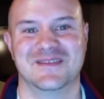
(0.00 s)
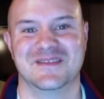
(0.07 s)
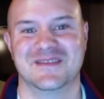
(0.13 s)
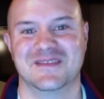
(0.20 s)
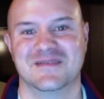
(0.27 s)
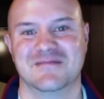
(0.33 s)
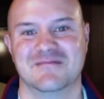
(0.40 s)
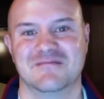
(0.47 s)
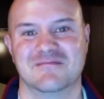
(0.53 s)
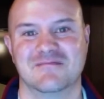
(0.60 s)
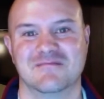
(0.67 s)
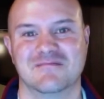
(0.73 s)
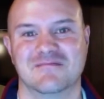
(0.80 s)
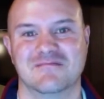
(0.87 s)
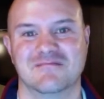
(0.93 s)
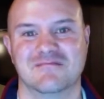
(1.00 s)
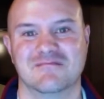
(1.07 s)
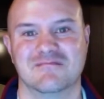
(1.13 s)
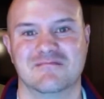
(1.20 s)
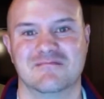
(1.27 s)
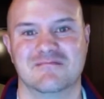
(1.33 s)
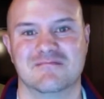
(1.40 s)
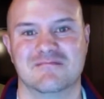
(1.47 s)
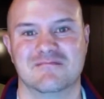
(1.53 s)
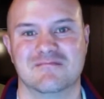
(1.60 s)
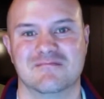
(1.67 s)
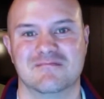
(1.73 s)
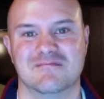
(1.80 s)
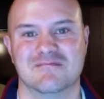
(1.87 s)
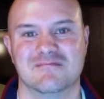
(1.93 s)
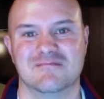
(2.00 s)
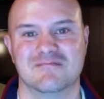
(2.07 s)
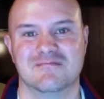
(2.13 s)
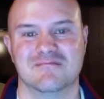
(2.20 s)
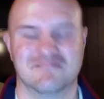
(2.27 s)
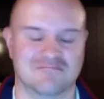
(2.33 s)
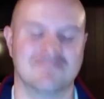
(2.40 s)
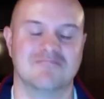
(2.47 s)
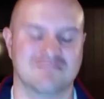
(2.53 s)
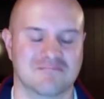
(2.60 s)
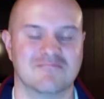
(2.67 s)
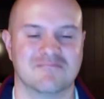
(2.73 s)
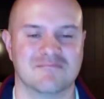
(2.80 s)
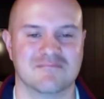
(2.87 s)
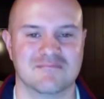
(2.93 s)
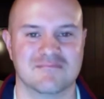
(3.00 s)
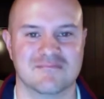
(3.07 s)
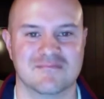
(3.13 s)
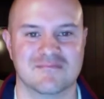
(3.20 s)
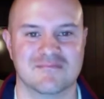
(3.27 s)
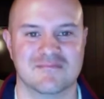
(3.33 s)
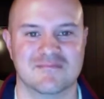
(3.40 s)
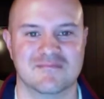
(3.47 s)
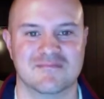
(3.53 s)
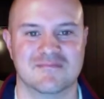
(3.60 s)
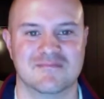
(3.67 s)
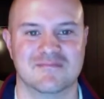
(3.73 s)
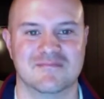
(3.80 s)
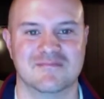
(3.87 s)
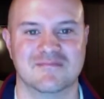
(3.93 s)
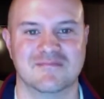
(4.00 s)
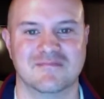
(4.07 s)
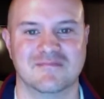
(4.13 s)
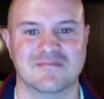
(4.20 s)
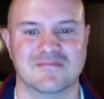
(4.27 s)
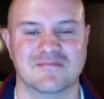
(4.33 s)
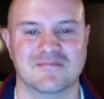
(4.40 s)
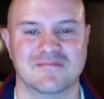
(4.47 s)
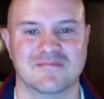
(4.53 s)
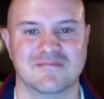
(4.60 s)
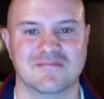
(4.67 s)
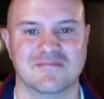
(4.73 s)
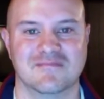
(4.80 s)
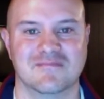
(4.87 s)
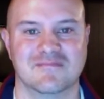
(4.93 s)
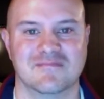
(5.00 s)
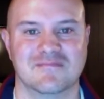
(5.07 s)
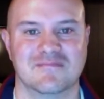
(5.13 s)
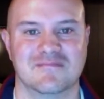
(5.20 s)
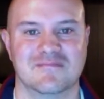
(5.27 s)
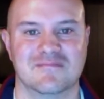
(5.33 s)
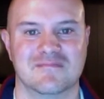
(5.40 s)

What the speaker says: This person isn't speaking.